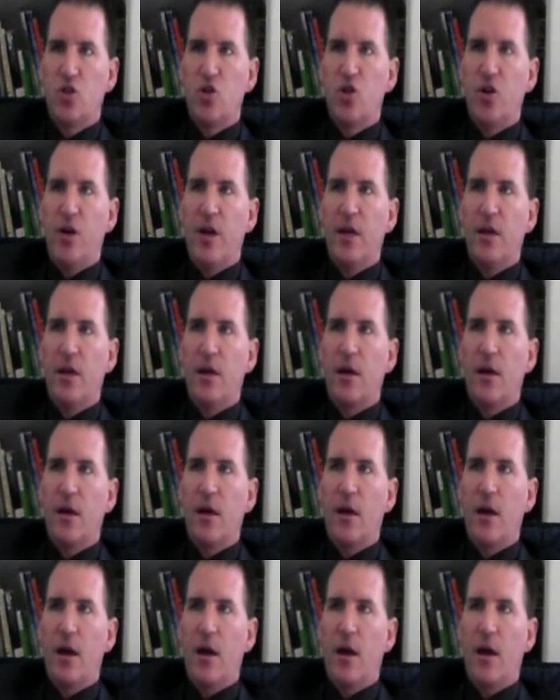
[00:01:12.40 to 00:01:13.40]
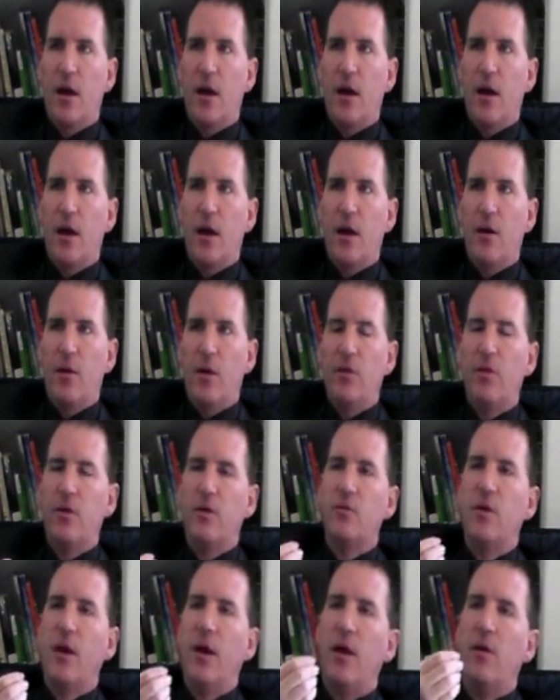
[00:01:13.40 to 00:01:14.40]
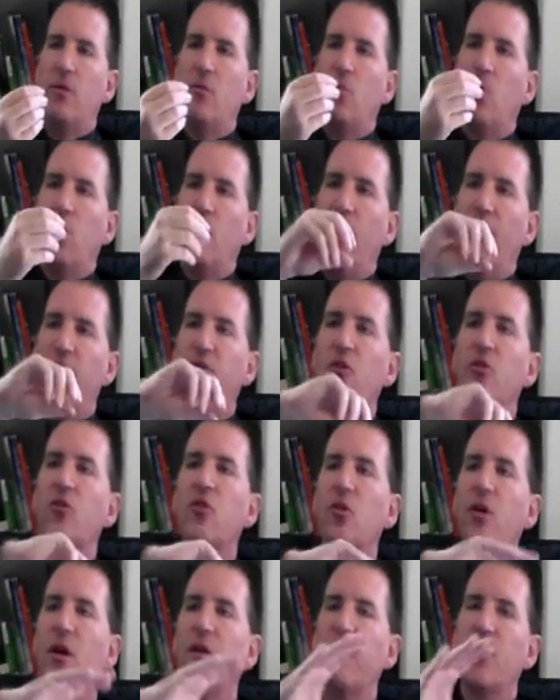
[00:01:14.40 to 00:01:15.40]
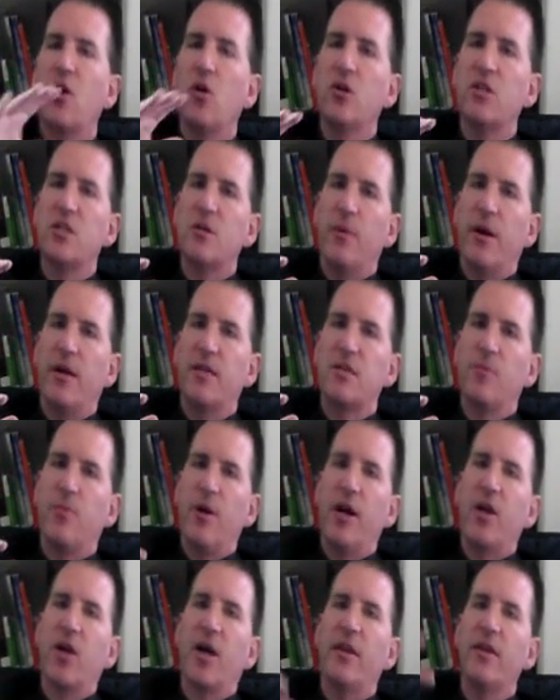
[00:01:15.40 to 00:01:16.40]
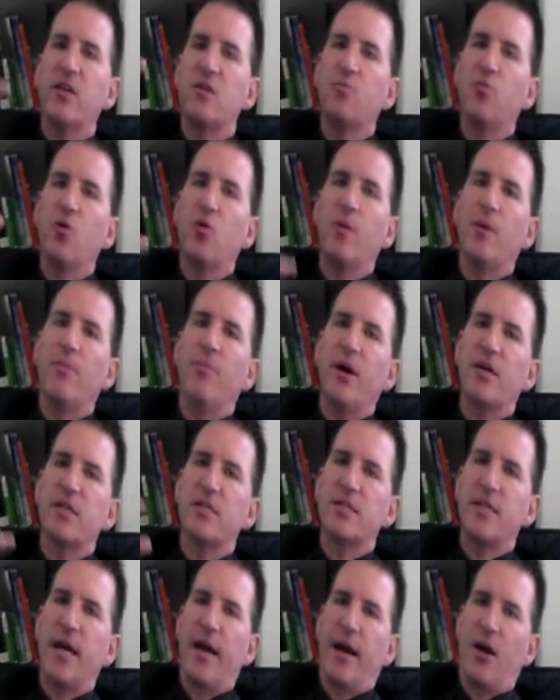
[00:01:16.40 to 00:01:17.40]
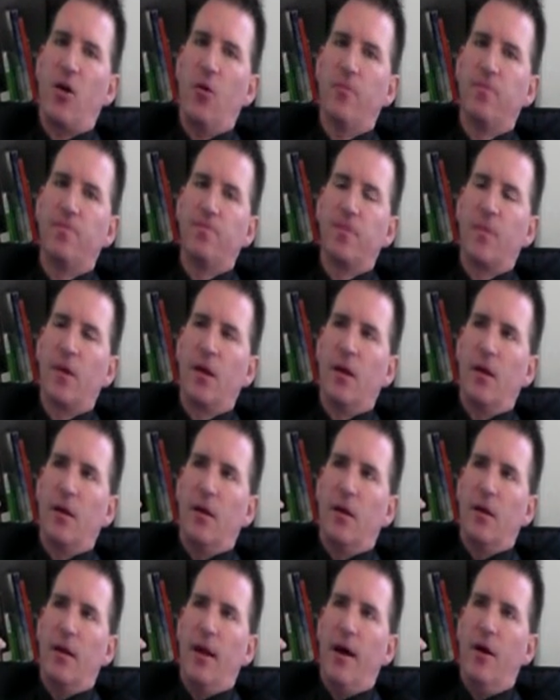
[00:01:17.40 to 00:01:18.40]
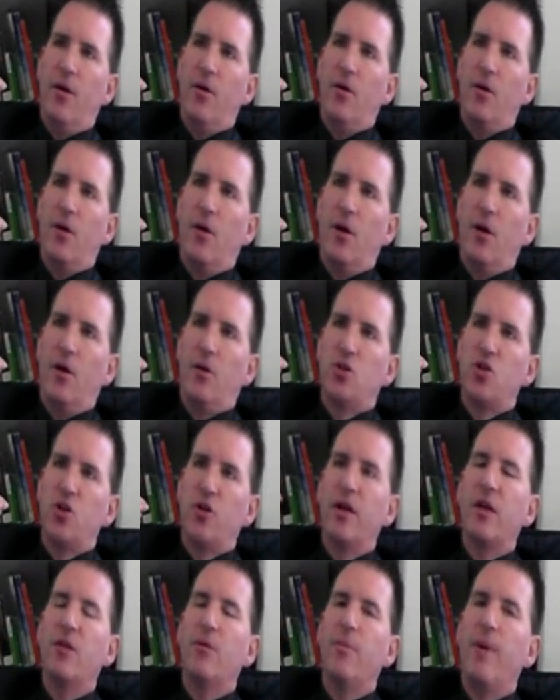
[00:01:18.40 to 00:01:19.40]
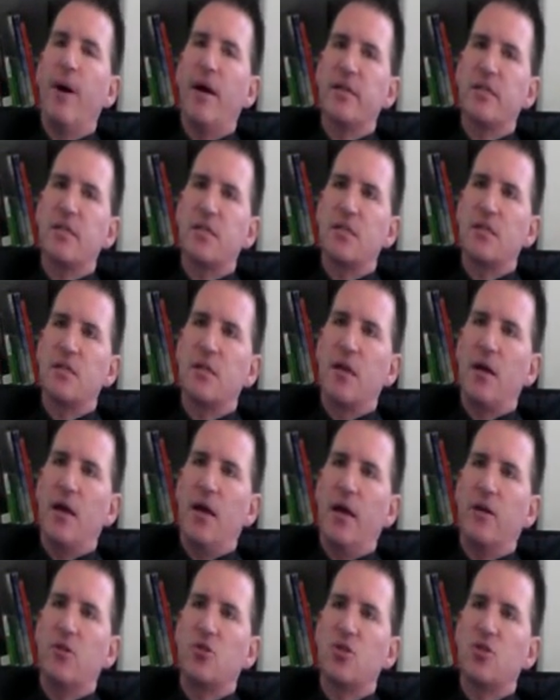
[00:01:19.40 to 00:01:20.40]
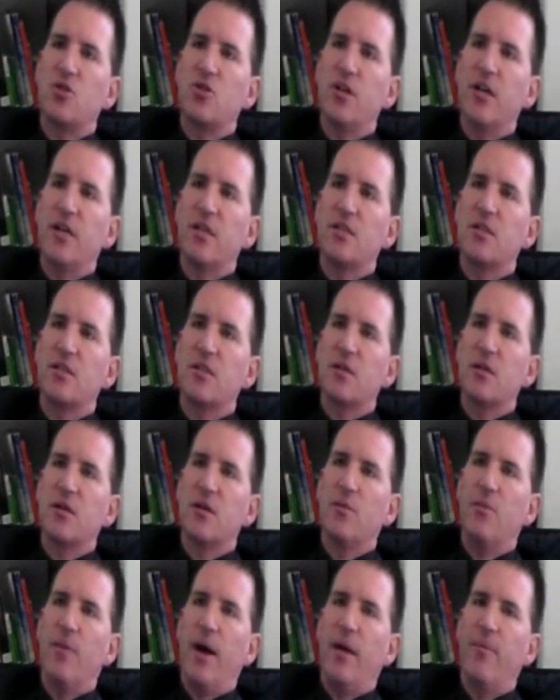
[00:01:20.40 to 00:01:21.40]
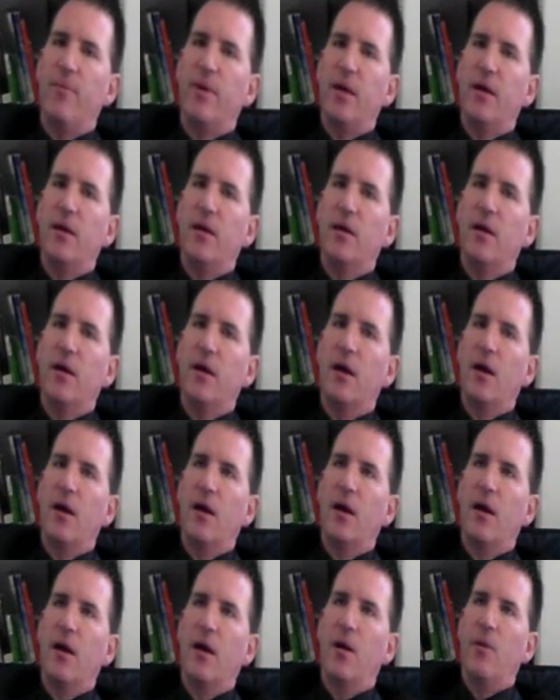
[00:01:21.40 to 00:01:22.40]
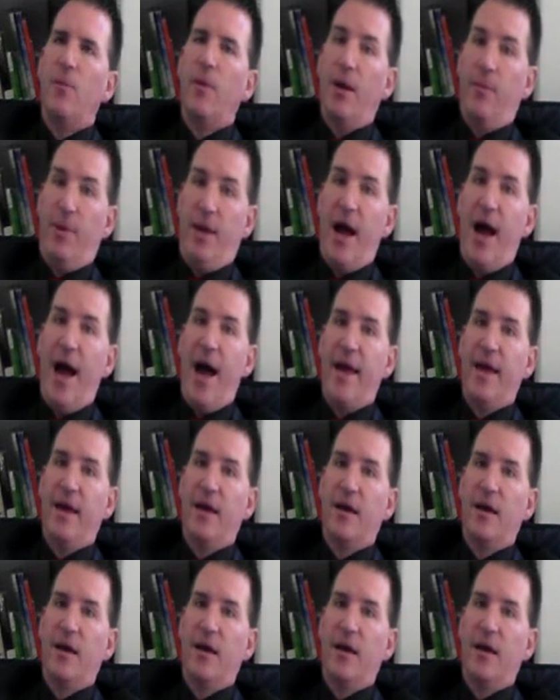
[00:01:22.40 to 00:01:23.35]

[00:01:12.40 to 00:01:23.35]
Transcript: during, if you don't have a constant money supply, you get this boom and bust cycle. Now, during the busts, interest rates might be high,